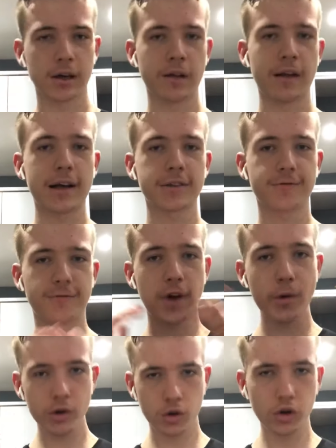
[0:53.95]
That's
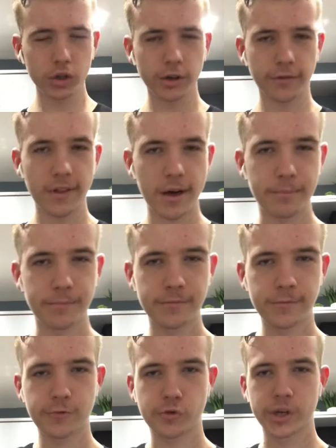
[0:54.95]
very good of them
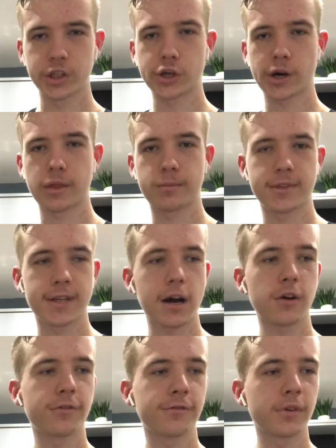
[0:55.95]
for enjoying
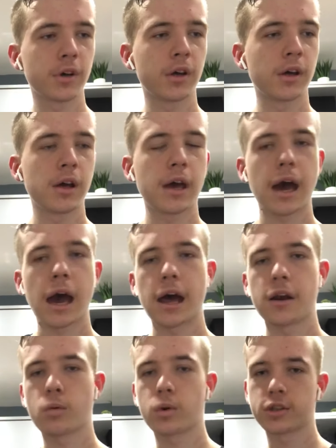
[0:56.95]
themselves.
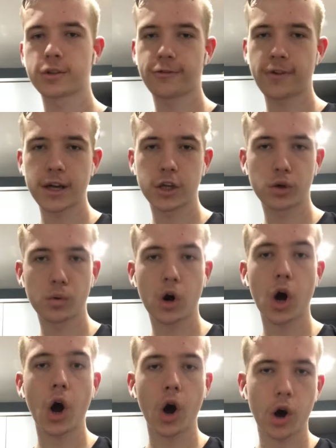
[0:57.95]
And I want to thank you
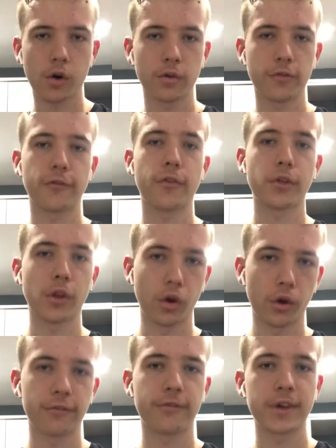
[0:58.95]
all for the
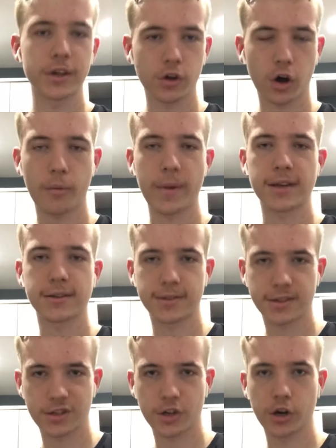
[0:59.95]
lovely
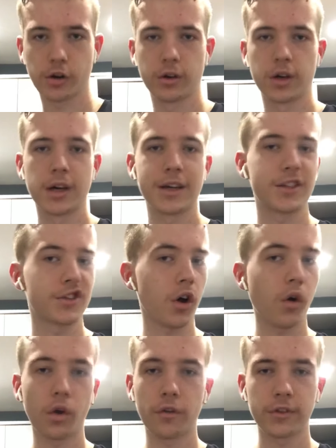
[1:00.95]
comments too.
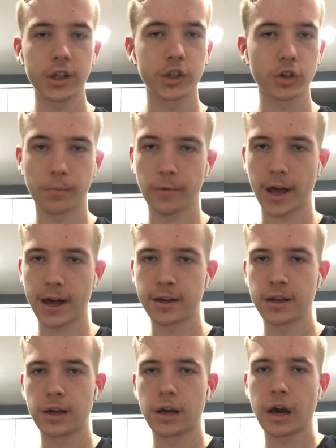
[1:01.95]
So lovely, Juggler.
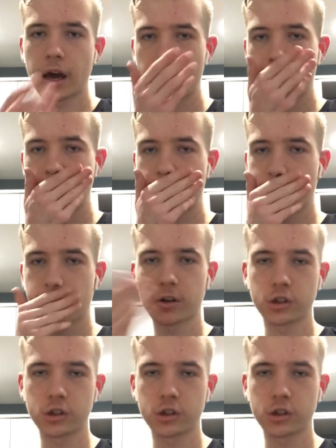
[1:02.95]
I'm going to